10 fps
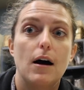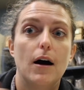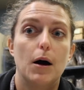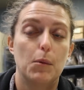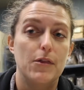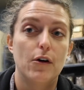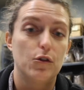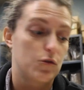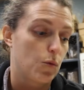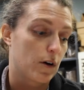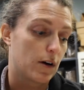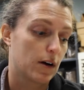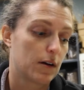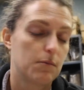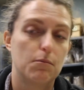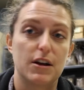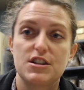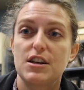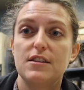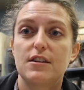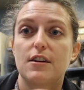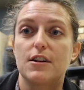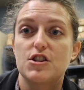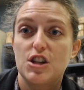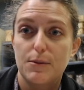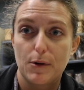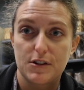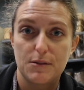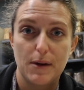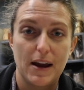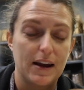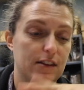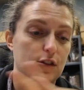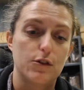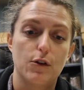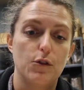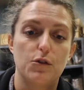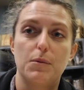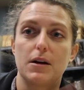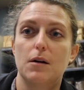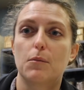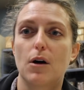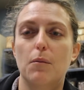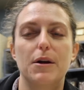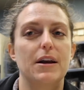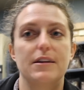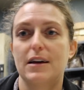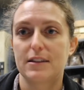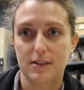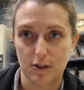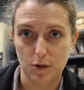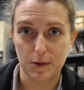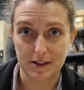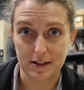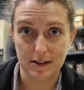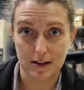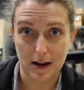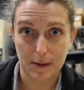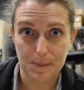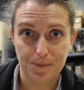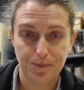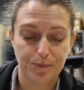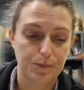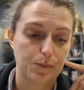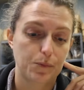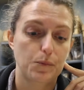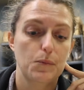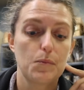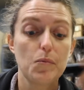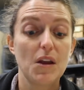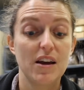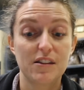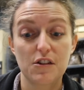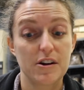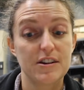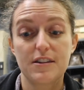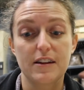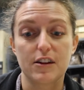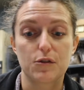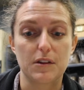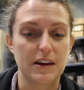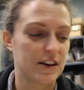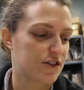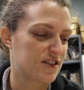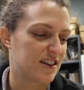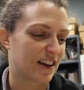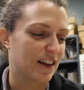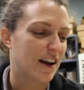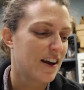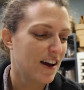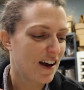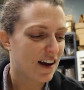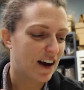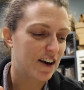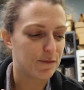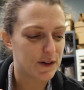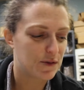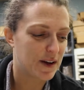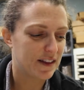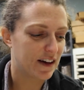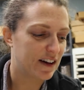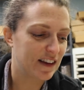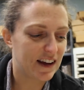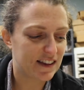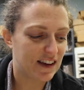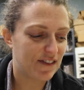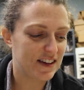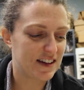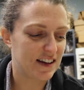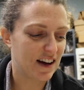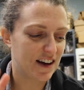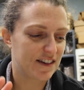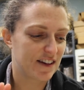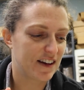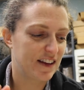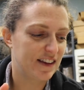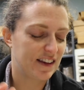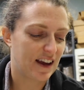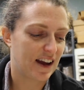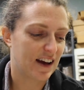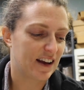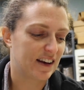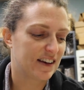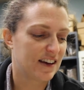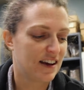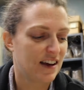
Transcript: And those were much easier and cheaper to make. And so those become prominent, and that's still what we see today. And so I just think it's really interesting that kind of between the late 1700s and